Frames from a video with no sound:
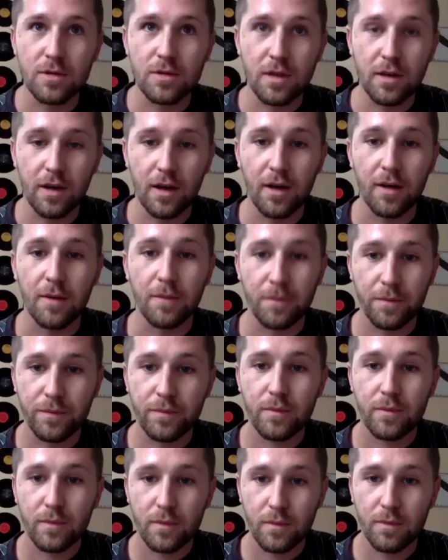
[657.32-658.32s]

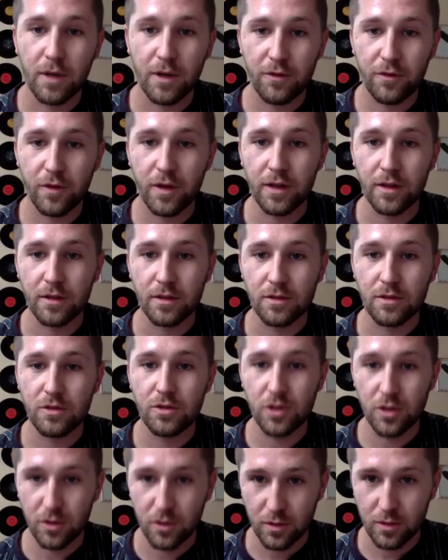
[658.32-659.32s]
my friend
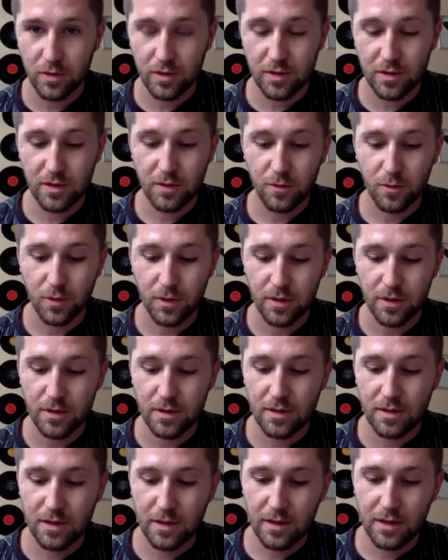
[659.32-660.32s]
Juice
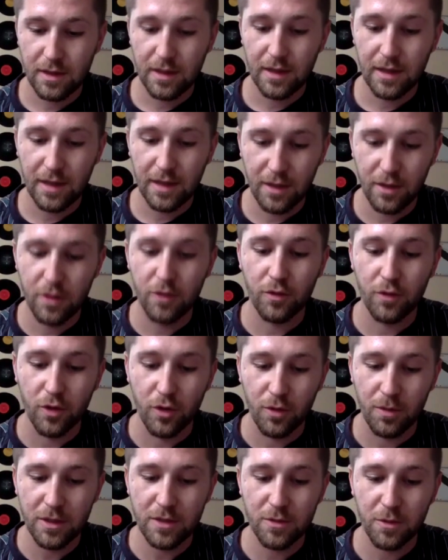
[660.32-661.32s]
was in the
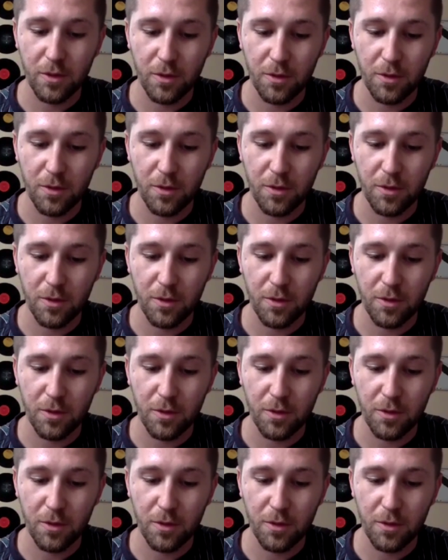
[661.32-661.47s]
room as we were